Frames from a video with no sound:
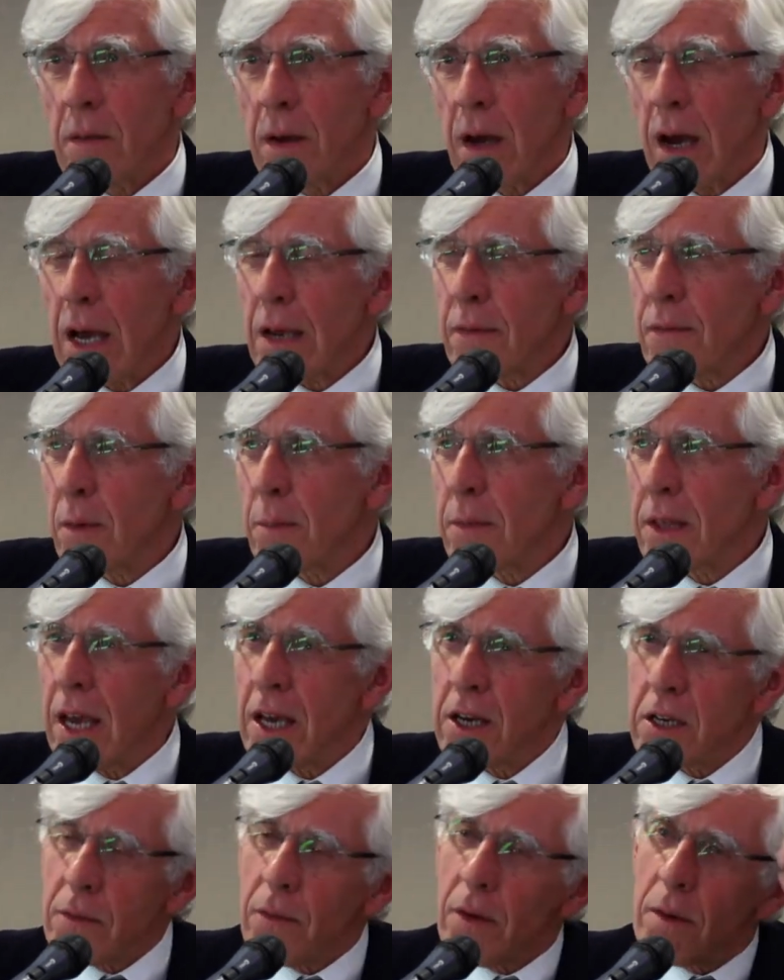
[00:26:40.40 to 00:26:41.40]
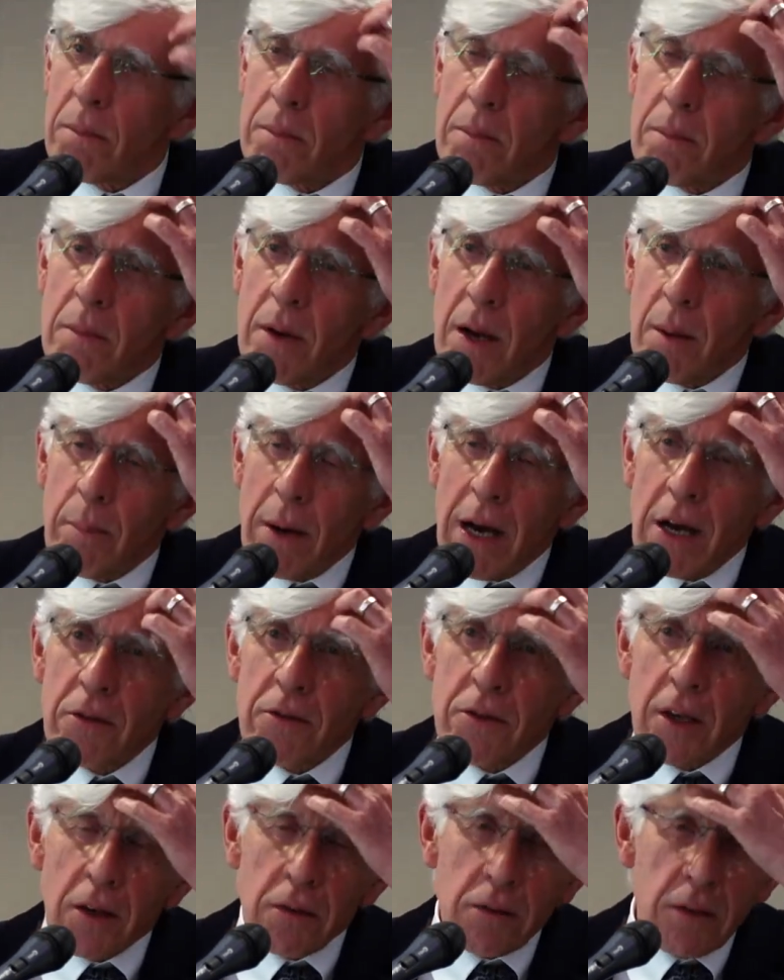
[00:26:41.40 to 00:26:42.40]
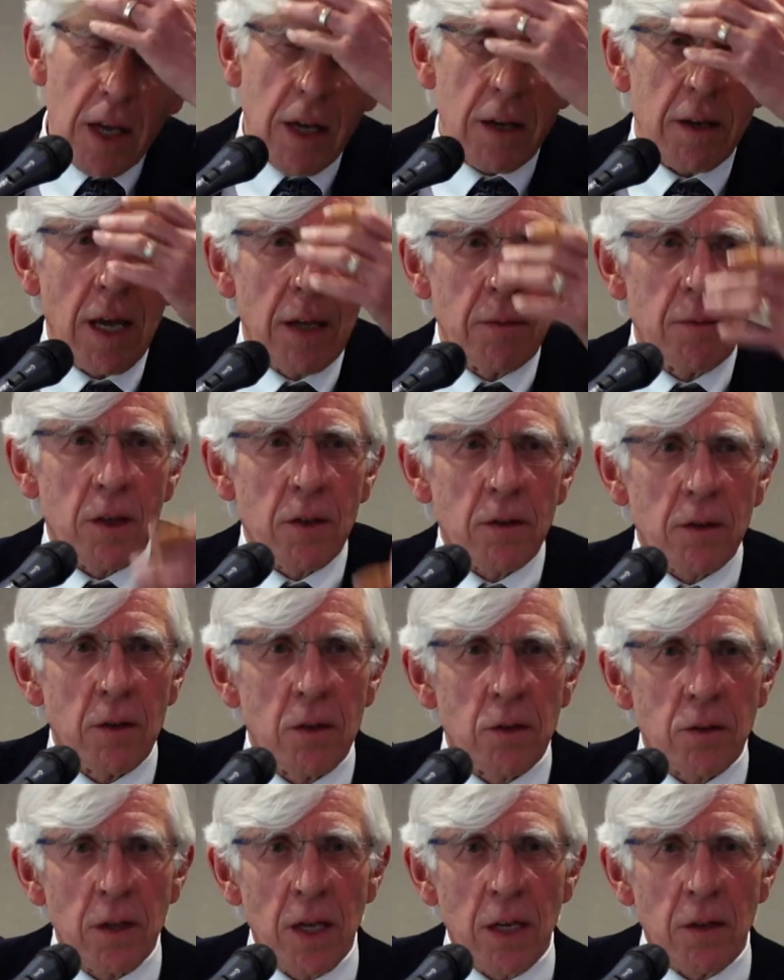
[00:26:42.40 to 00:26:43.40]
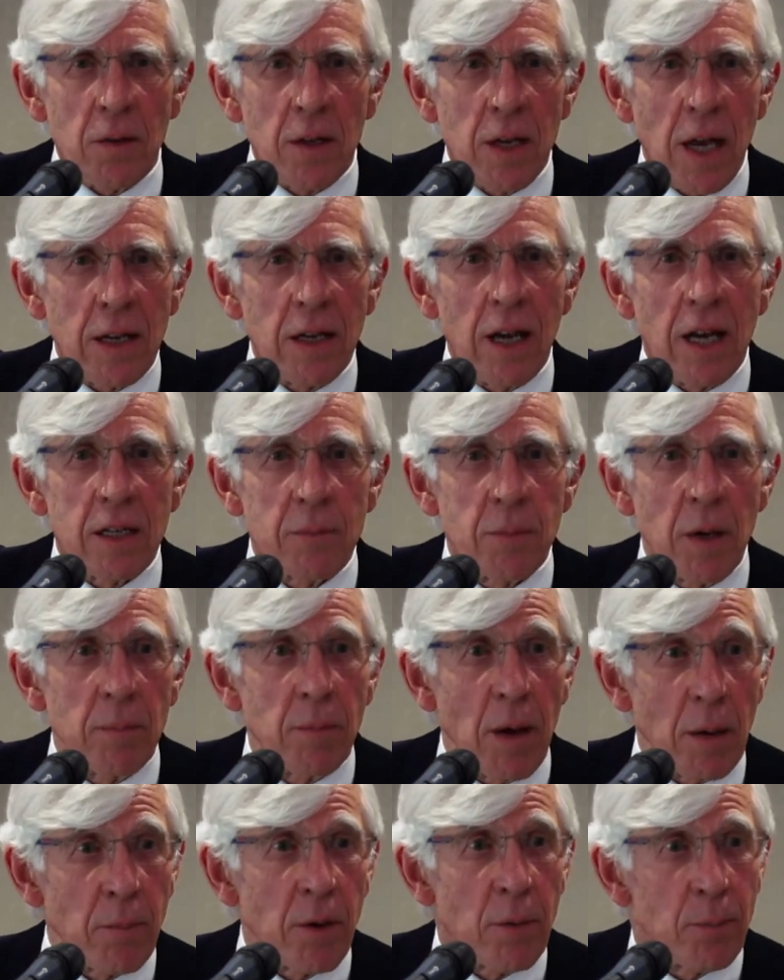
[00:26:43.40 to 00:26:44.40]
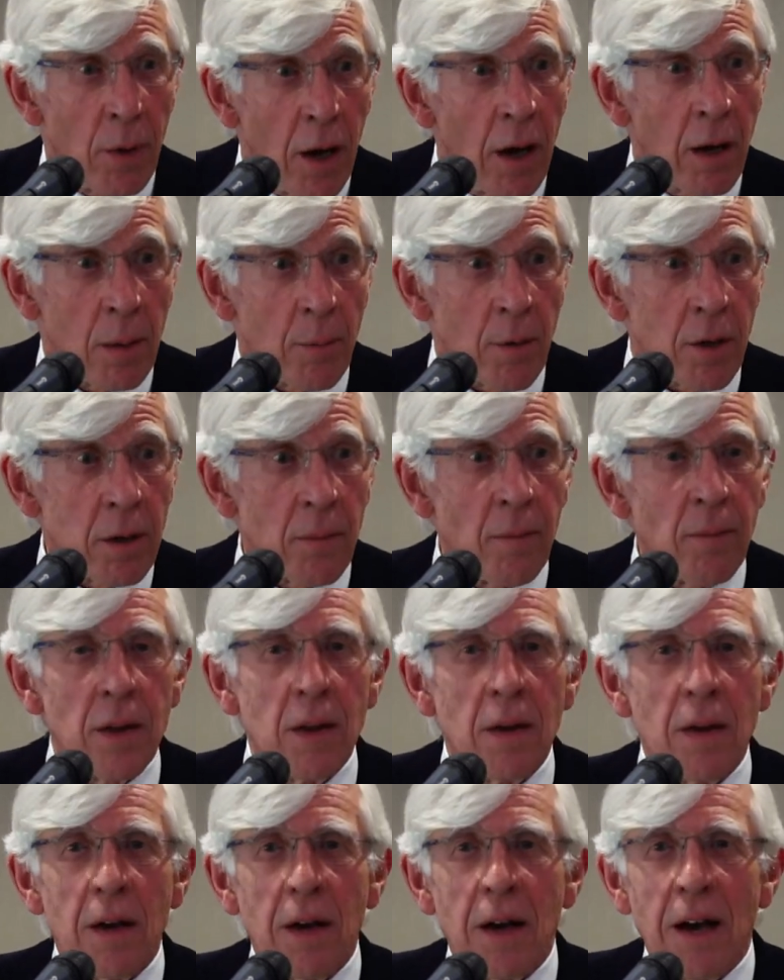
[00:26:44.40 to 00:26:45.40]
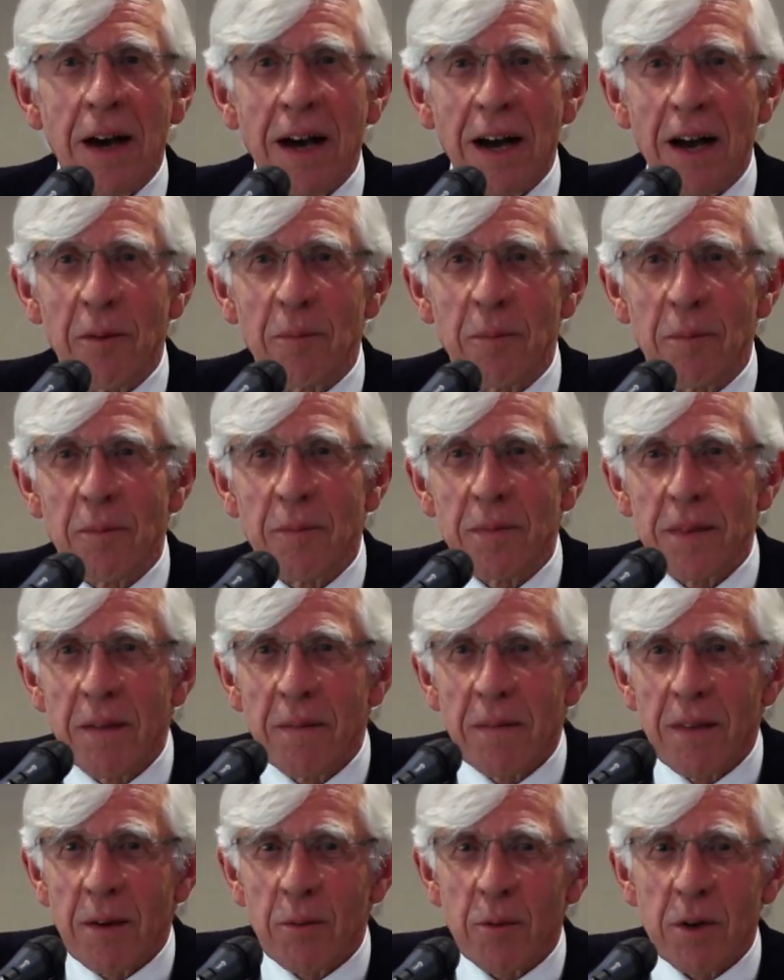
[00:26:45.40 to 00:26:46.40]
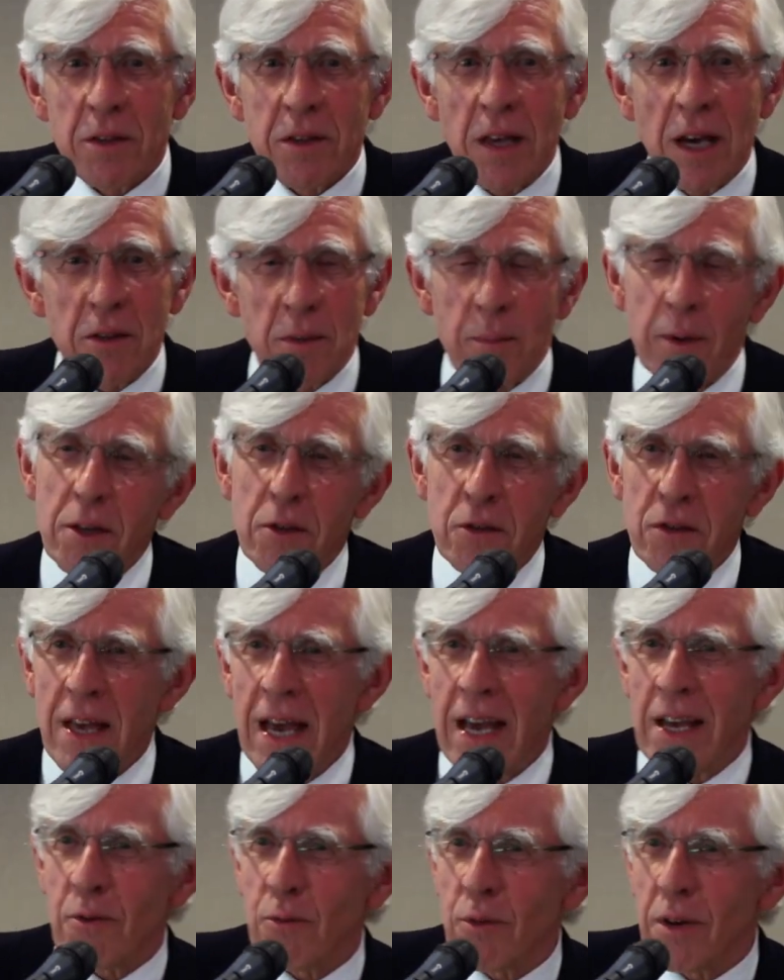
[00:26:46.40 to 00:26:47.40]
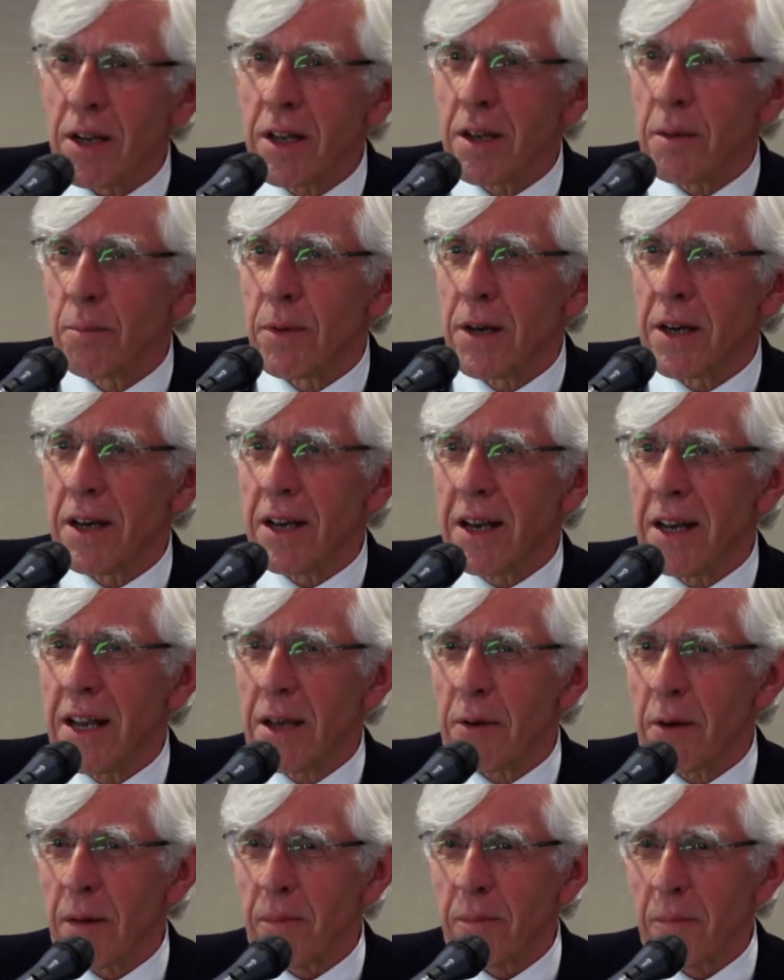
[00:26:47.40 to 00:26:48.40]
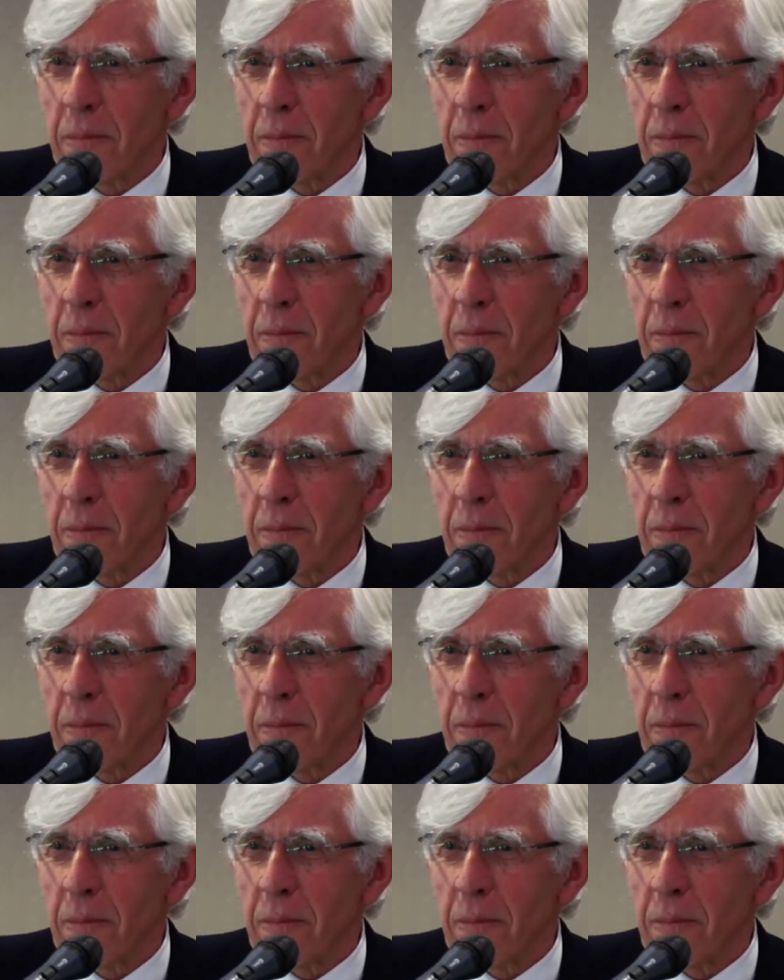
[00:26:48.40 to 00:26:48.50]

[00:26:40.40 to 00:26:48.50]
I, from the age of about 16, had this conceit that I'd like to be a member of Parliament, which sounds a bit sad, really. But anyway,